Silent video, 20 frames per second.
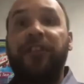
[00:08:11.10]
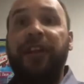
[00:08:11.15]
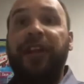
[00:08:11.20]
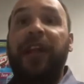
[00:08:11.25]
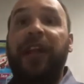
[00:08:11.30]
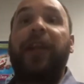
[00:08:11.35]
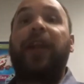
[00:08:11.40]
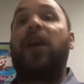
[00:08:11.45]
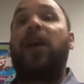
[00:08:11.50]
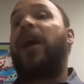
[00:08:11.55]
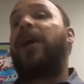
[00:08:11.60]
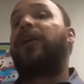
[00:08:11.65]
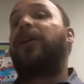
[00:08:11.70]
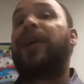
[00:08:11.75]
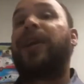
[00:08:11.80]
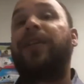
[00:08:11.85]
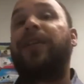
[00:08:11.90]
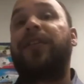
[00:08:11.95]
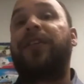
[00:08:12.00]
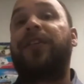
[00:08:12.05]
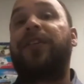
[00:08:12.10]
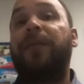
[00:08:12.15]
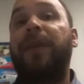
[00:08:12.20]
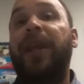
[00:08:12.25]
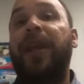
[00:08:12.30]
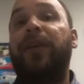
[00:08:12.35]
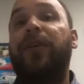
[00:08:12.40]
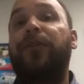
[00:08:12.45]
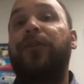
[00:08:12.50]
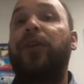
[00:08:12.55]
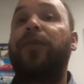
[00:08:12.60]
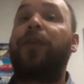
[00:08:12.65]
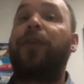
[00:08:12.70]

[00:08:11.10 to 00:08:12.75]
mentioning like how great it is on tomatoes,